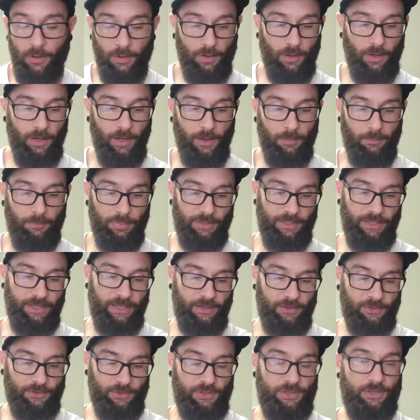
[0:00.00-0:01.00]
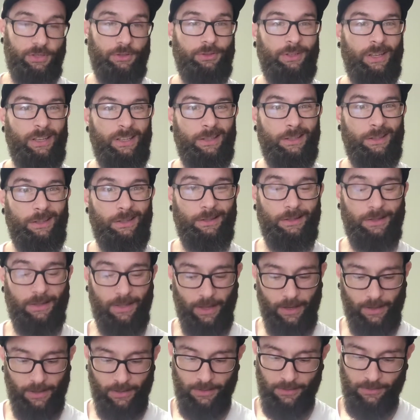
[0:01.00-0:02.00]
But the heels are still nice and
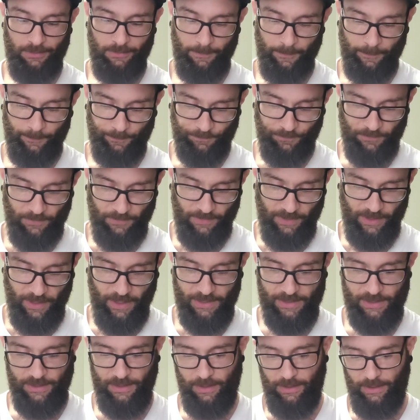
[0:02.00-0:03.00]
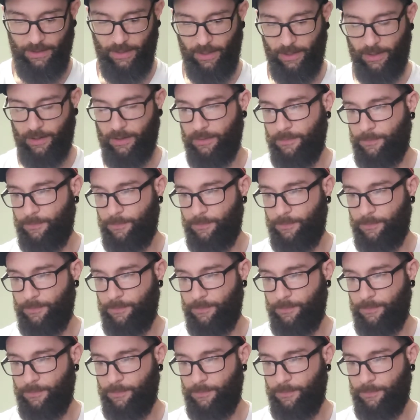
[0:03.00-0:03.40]
thick, nice and thick.